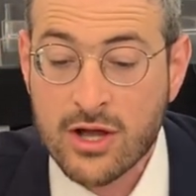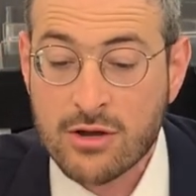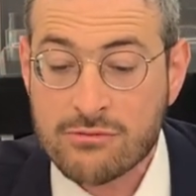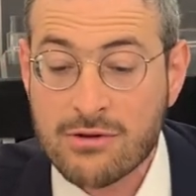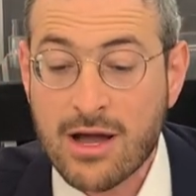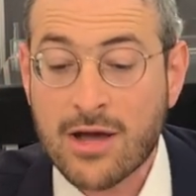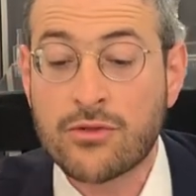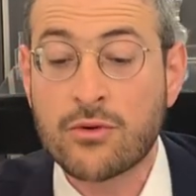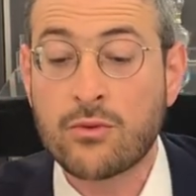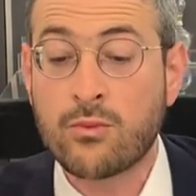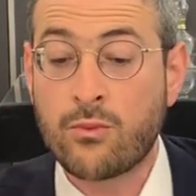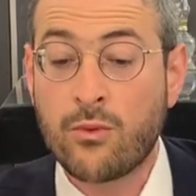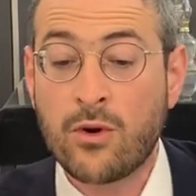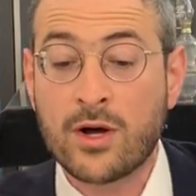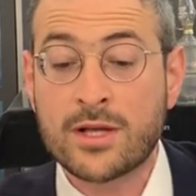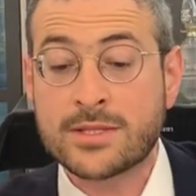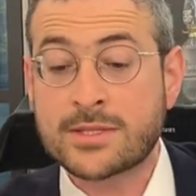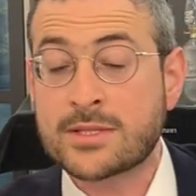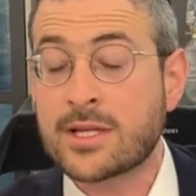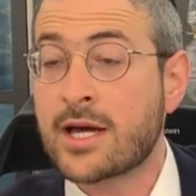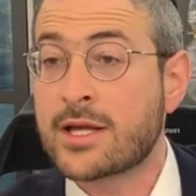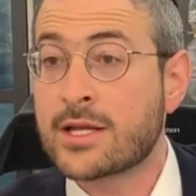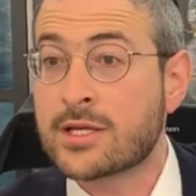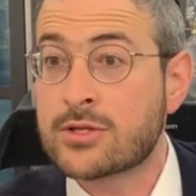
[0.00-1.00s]
Rather,
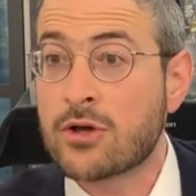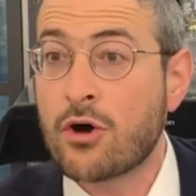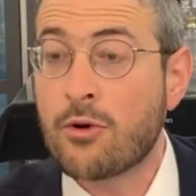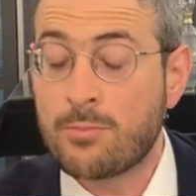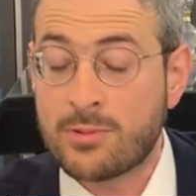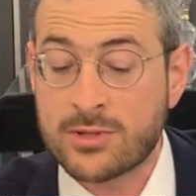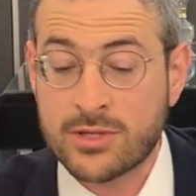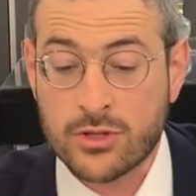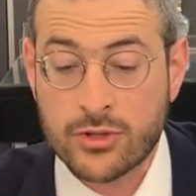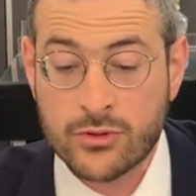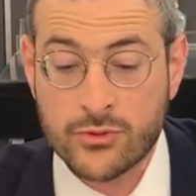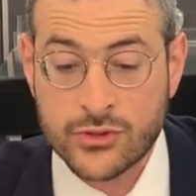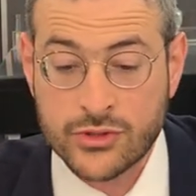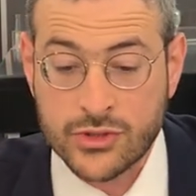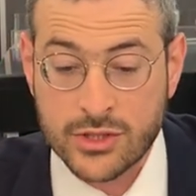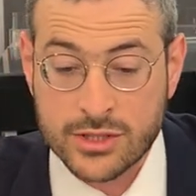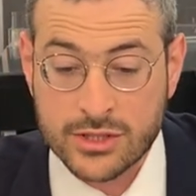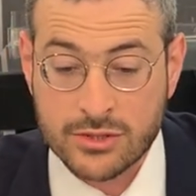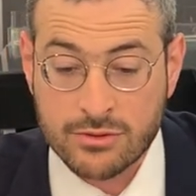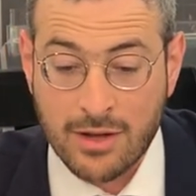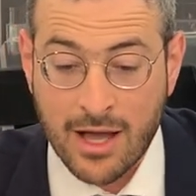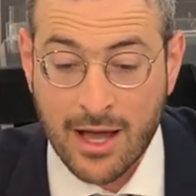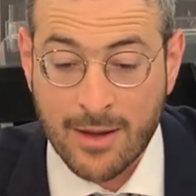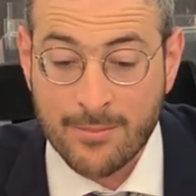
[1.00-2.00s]
one side is open to the Reshus
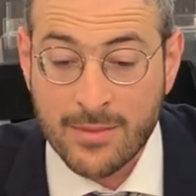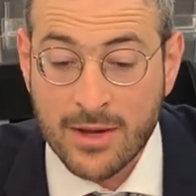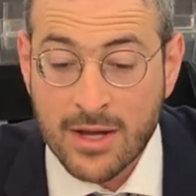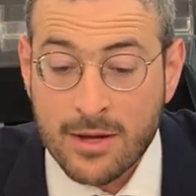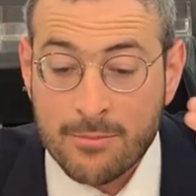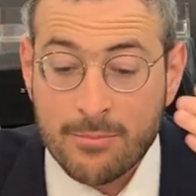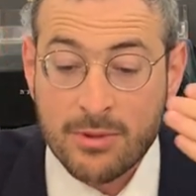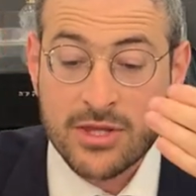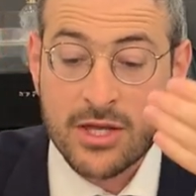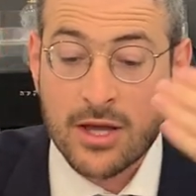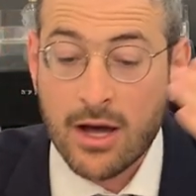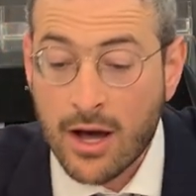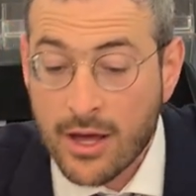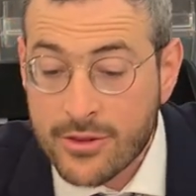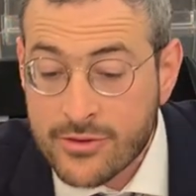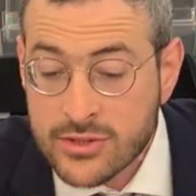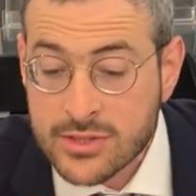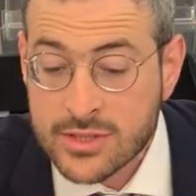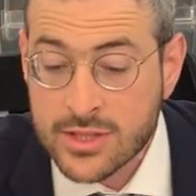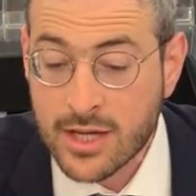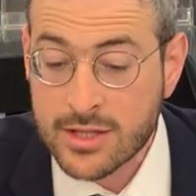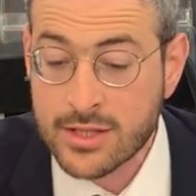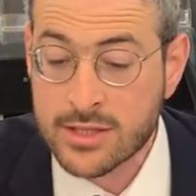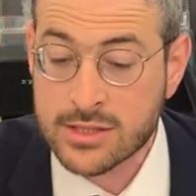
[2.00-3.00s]
Harabim, but the other
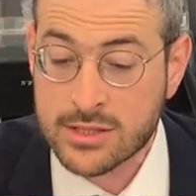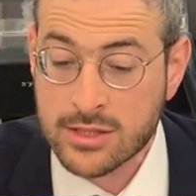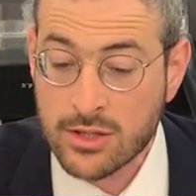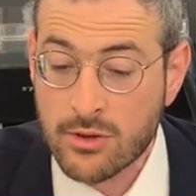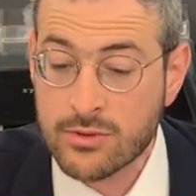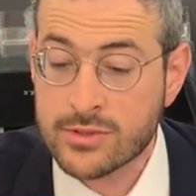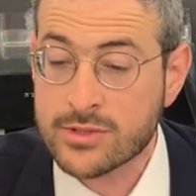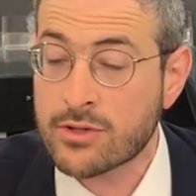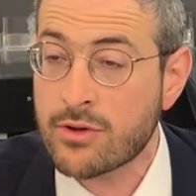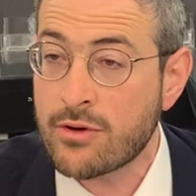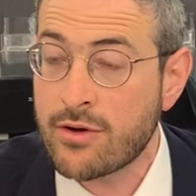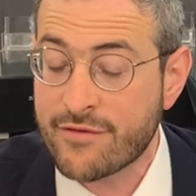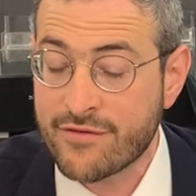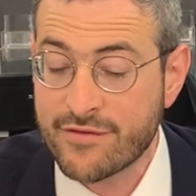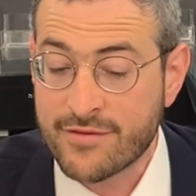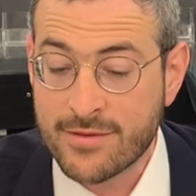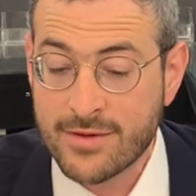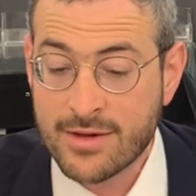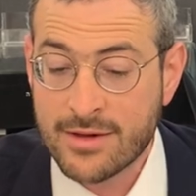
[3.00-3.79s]
side is closed off.